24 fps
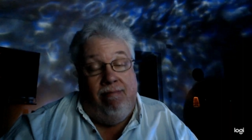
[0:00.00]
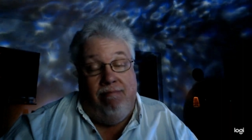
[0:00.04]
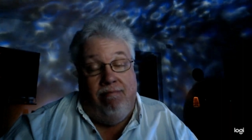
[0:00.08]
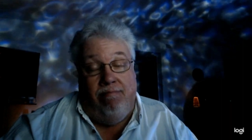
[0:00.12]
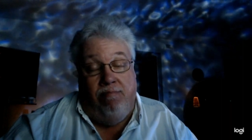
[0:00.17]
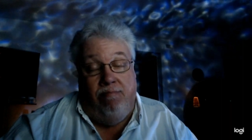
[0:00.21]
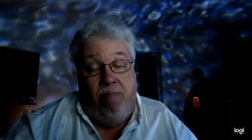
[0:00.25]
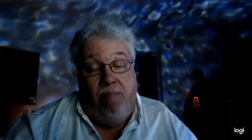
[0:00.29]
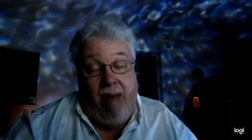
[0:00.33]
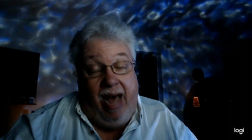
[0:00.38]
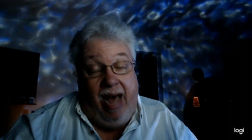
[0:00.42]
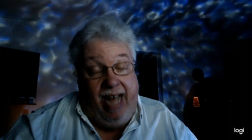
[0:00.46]

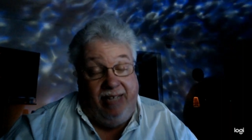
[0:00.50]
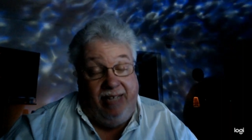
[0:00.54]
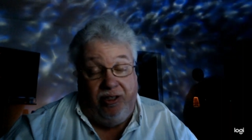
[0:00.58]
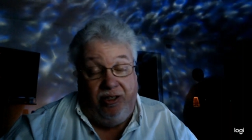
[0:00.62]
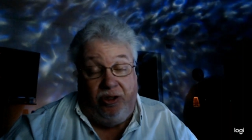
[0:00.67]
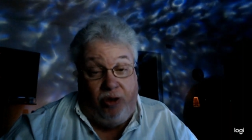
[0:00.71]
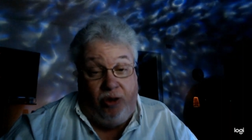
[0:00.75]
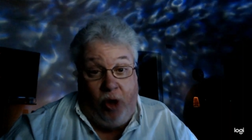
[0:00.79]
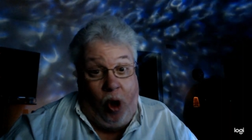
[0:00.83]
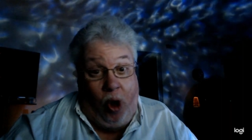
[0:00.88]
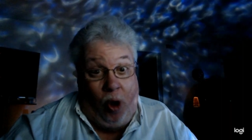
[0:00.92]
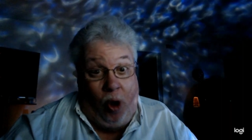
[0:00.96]
My
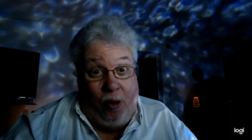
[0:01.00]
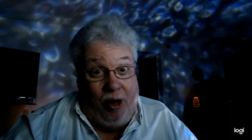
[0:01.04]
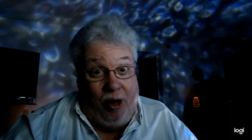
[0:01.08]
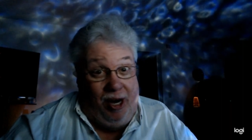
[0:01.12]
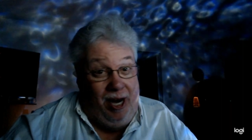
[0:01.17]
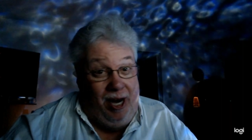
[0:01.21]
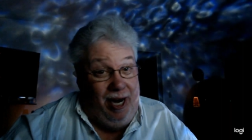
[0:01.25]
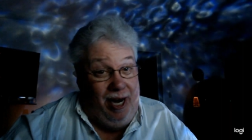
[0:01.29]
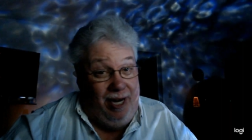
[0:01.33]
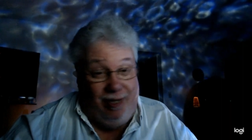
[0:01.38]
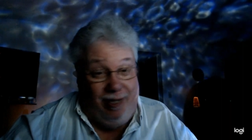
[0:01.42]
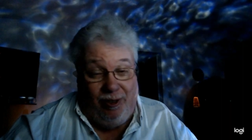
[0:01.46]

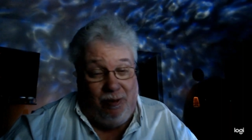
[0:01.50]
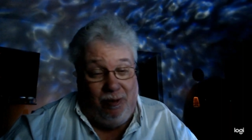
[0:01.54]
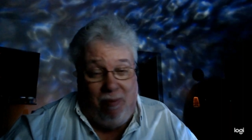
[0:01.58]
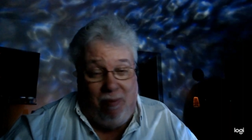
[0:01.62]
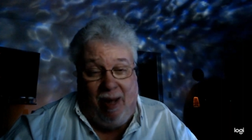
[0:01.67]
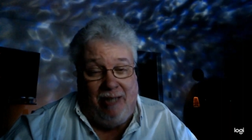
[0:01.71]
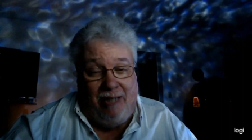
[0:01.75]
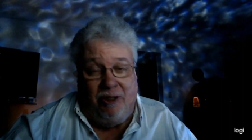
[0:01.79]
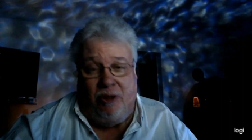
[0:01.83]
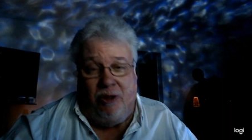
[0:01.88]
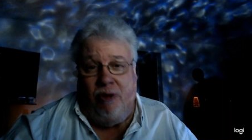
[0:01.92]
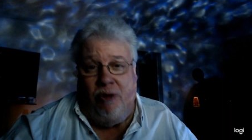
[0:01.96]
story is
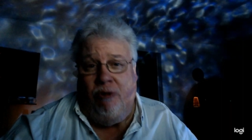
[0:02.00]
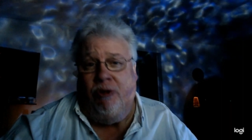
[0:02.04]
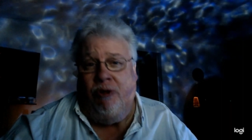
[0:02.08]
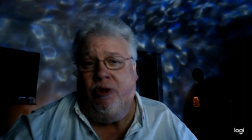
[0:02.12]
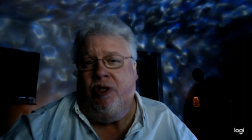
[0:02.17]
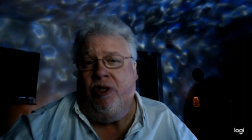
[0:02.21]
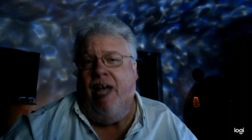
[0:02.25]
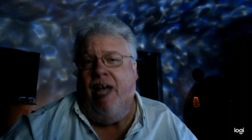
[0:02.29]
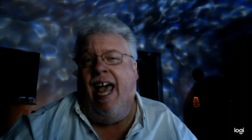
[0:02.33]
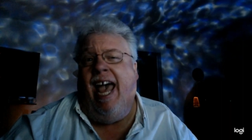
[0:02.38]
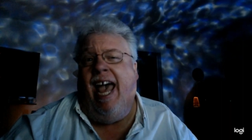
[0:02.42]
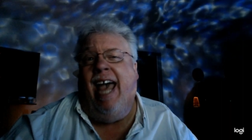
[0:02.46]
much too
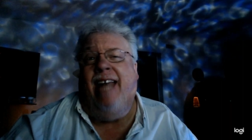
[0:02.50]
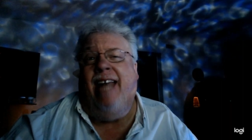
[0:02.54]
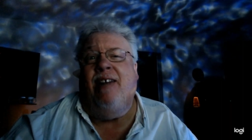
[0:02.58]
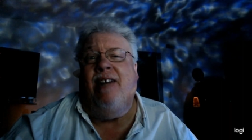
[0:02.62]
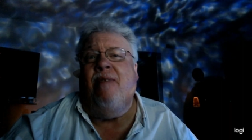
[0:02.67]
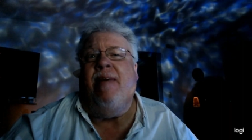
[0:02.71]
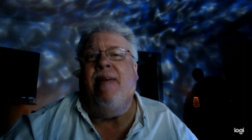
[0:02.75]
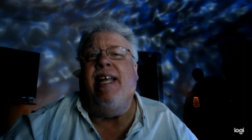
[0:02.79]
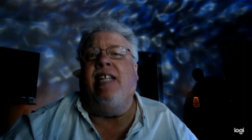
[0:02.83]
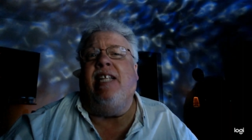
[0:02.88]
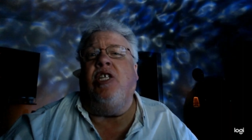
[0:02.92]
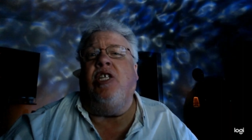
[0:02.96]
sad to
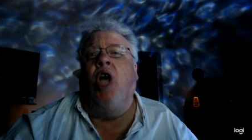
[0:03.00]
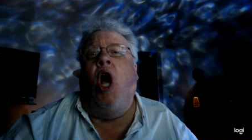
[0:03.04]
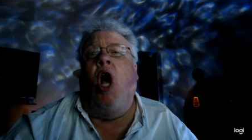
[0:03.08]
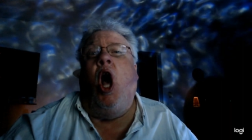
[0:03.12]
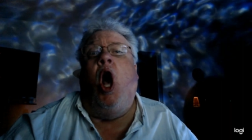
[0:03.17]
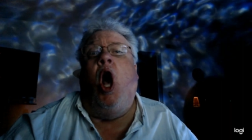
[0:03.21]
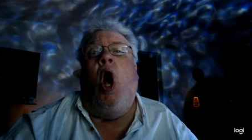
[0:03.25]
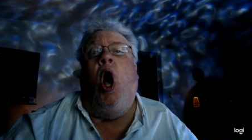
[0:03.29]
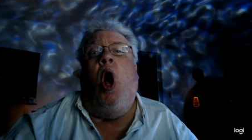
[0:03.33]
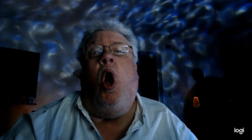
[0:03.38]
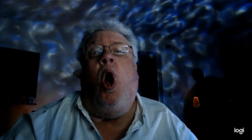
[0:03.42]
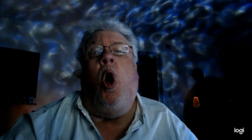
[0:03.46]
be
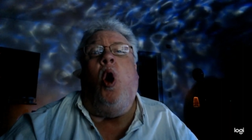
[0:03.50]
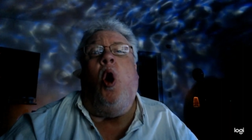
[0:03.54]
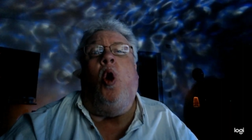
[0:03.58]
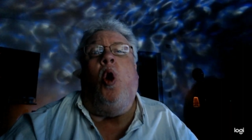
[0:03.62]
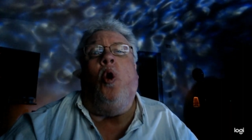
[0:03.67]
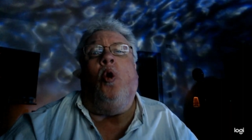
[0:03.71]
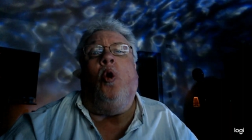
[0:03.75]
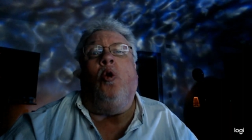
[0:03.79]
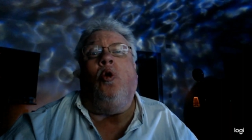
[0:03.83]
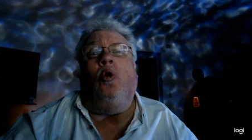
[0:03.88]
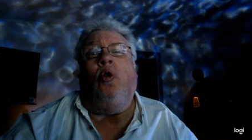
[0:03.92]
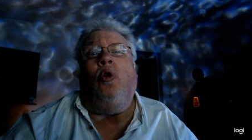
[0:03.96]

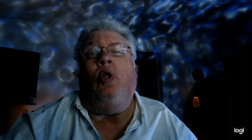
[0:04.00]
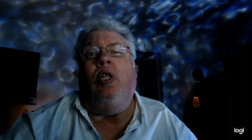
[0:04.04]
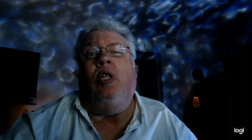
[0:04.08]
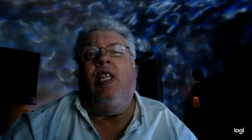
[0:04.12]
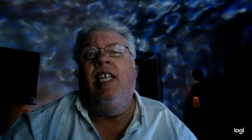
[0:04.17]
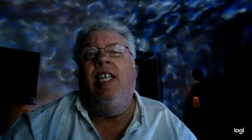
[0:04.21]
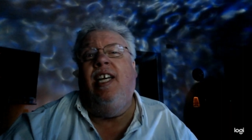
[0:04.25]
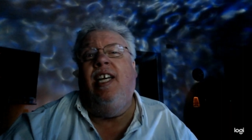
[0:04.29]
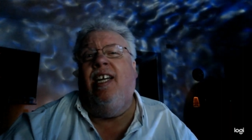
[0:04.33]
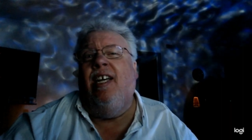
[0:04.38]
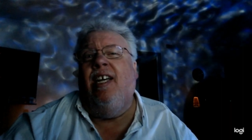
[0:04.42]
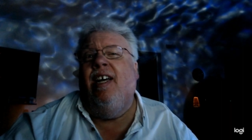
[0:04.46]
told,
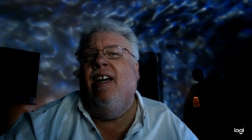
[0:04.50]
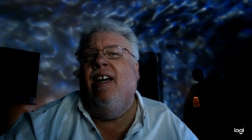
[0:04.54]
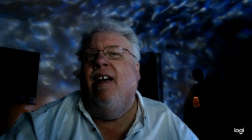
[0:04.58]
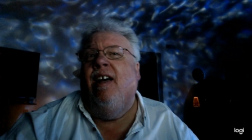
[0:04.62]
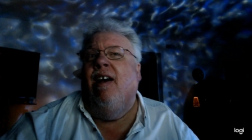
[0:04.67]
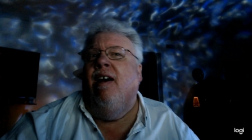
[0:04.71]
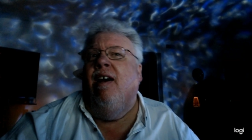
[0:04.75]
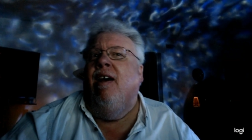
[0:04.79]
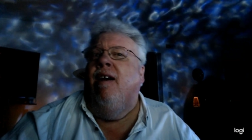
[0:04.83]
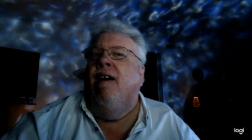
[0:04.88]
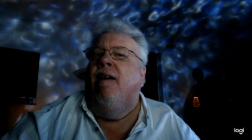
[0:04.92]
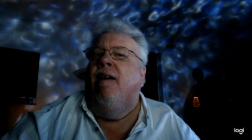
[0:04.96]

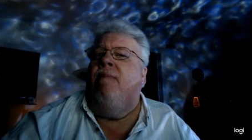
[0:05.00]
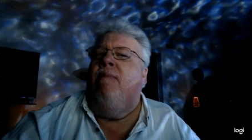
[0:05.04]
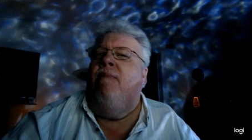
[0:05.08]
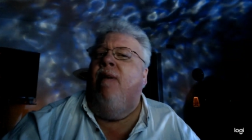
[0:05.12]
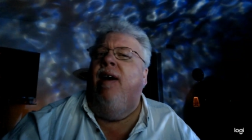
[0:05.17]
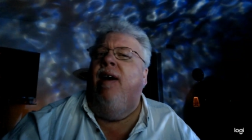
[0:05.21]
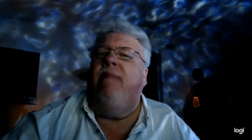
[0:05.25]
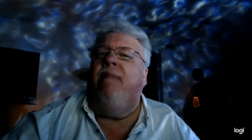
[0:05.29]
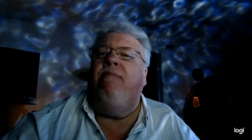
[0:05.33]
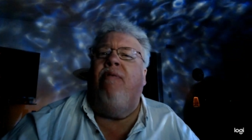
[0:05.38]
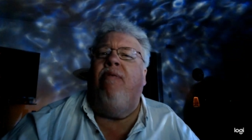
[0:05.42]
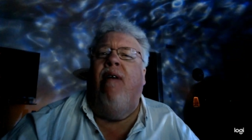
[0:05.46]

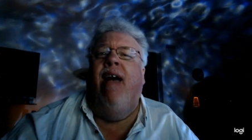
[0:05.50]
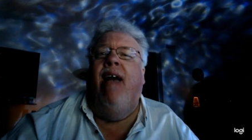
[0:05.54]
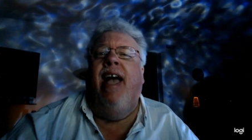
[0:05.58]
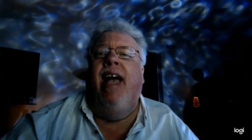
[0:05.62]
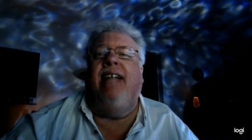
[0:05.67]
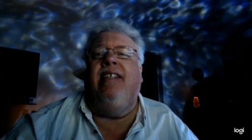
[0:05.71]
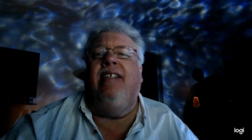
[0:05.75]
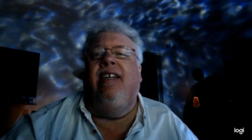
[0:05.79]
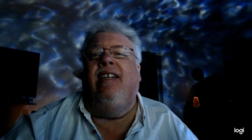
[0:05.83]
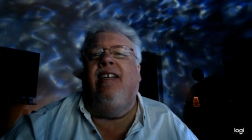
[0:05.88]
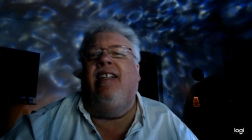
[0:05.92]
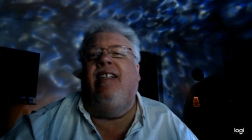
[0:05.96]
but
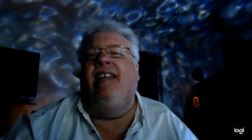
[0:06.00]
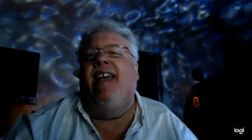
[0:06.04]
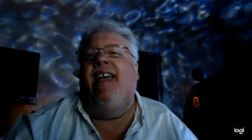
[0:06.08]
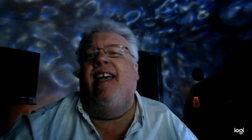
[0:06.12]
practically